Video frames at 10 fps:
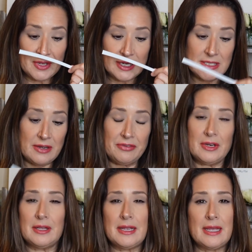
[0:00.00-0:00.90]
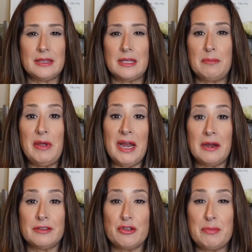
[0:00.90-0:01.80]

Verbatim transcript: I definitely get the pear and the